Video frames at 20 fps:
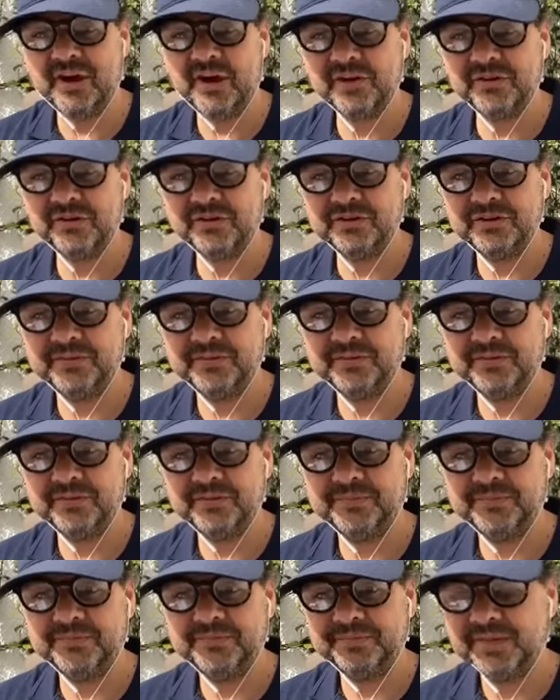good.
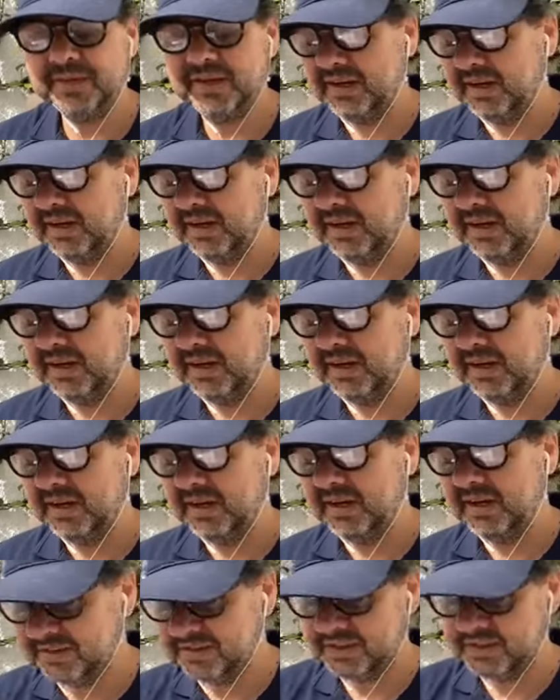And the idea
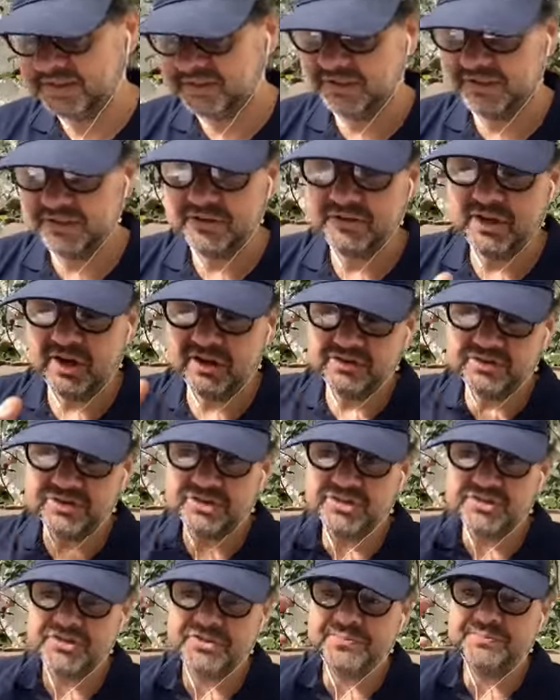is that you don't
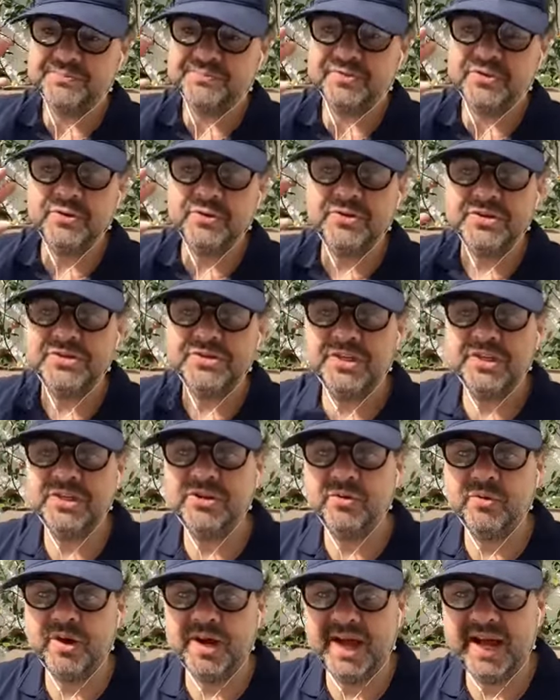just do this in
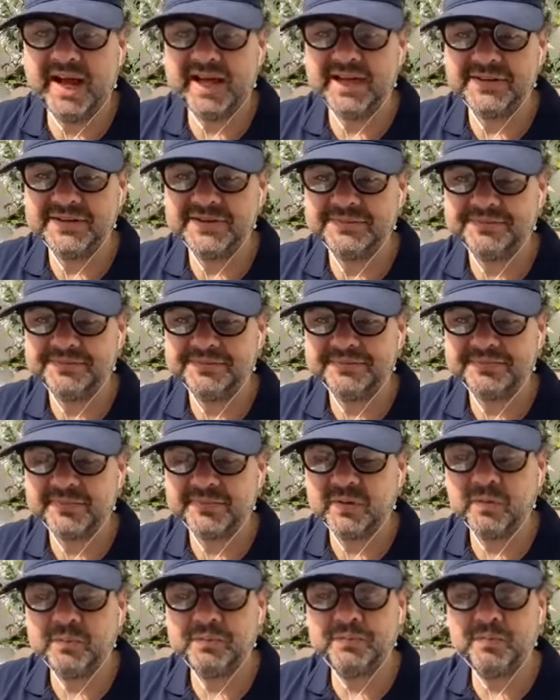your head
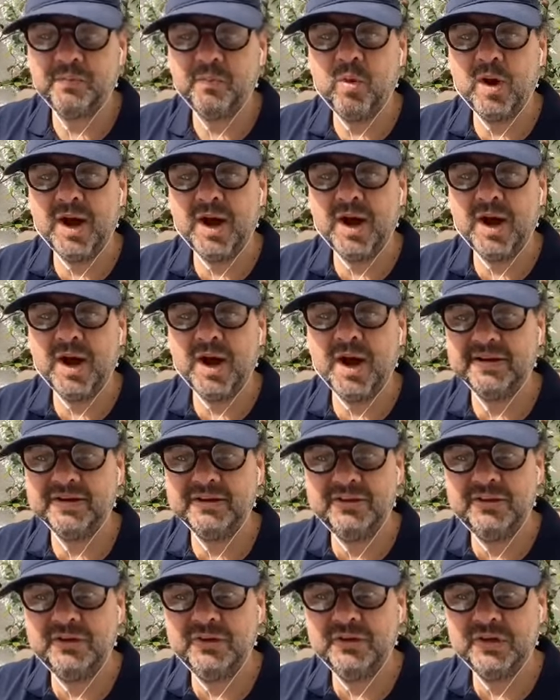where
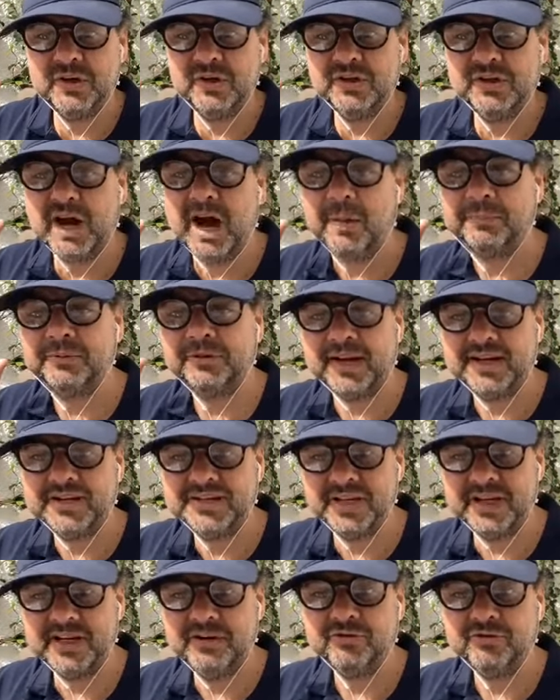you can
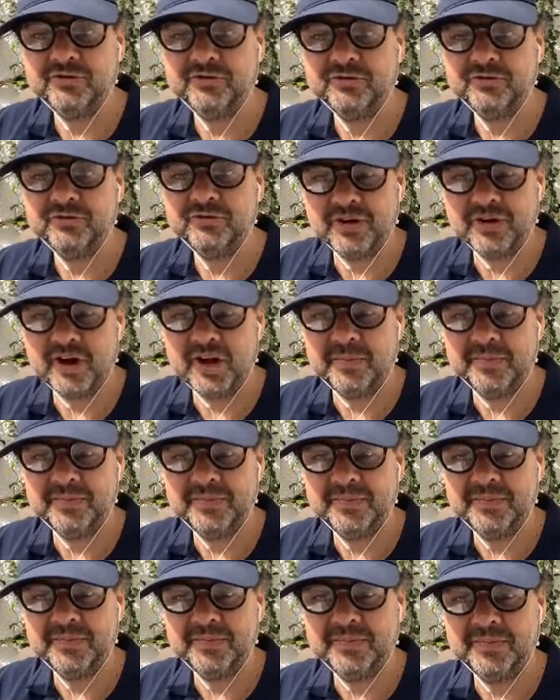update it in real time
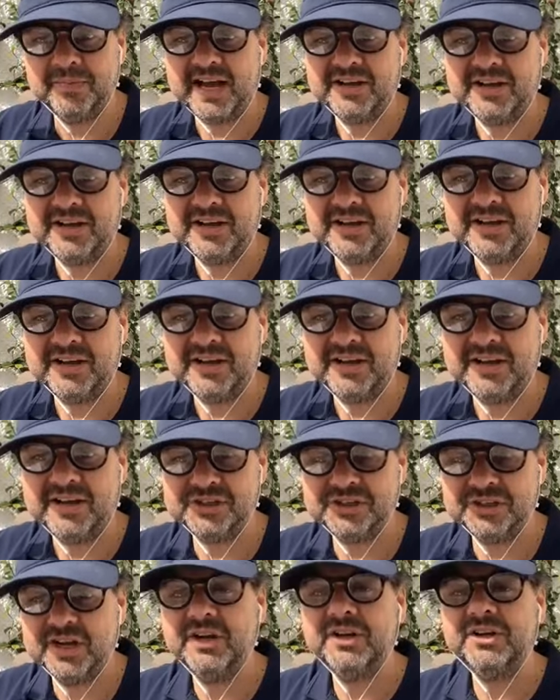as you
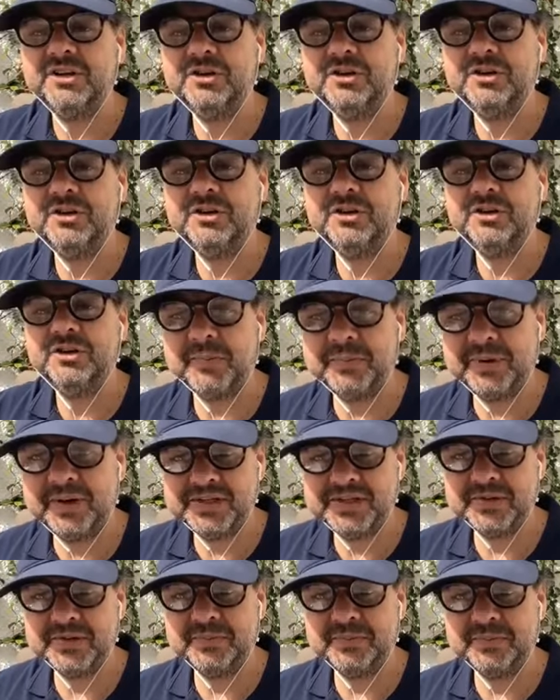wish. You do it on a
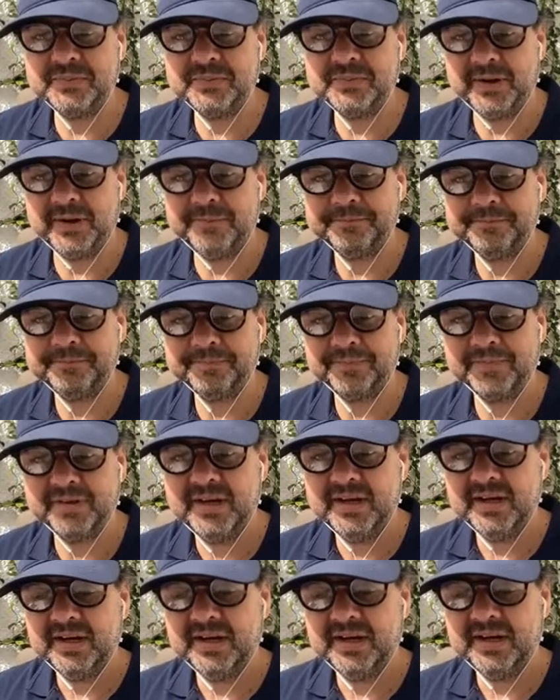piece of paper.
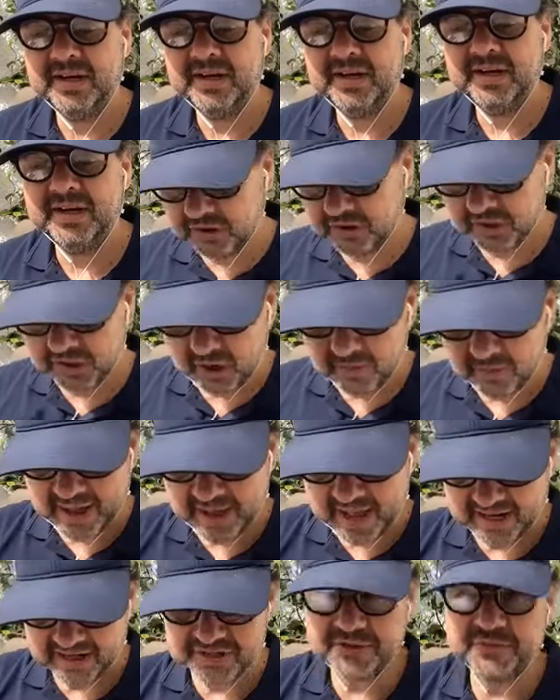And so you can go
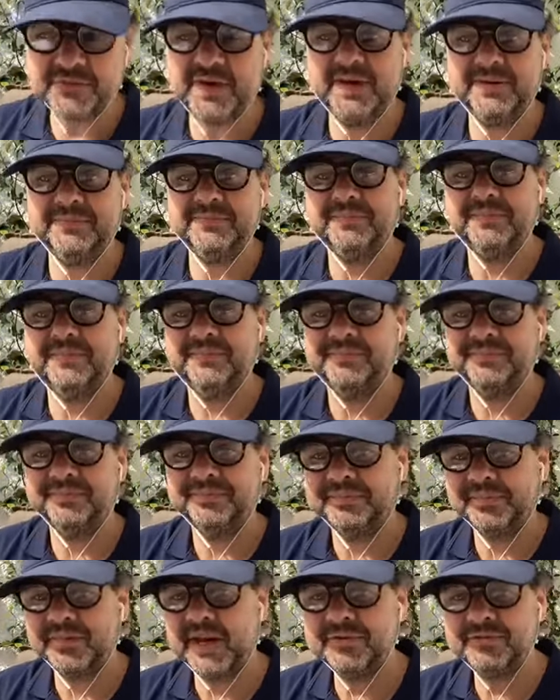back to it
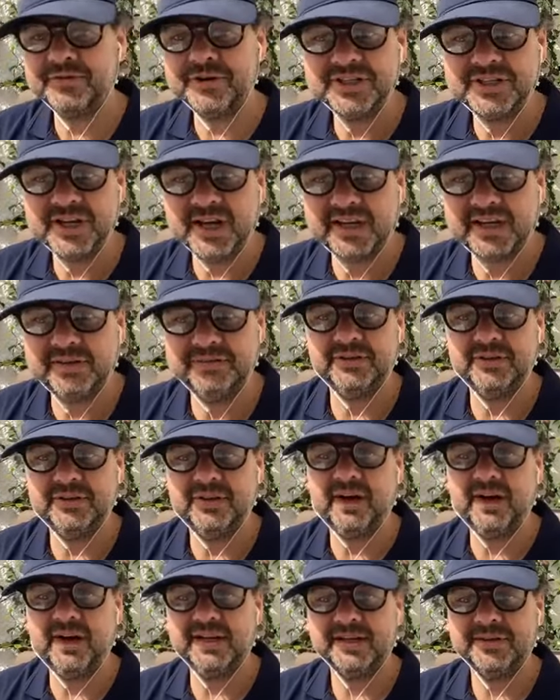every day, if you
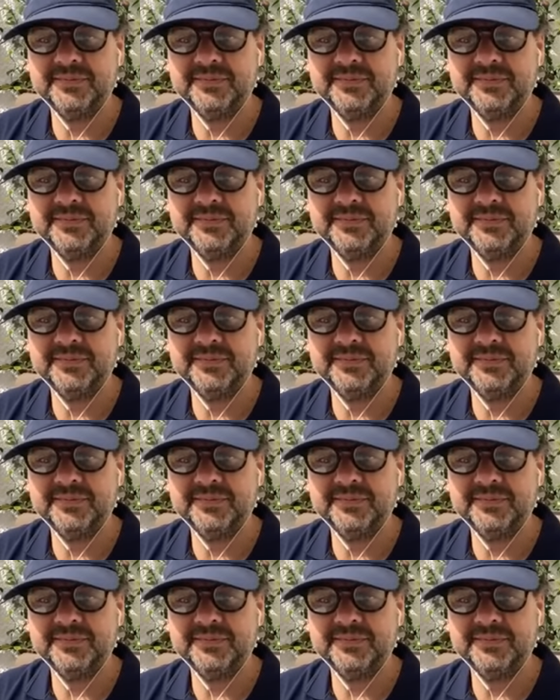like,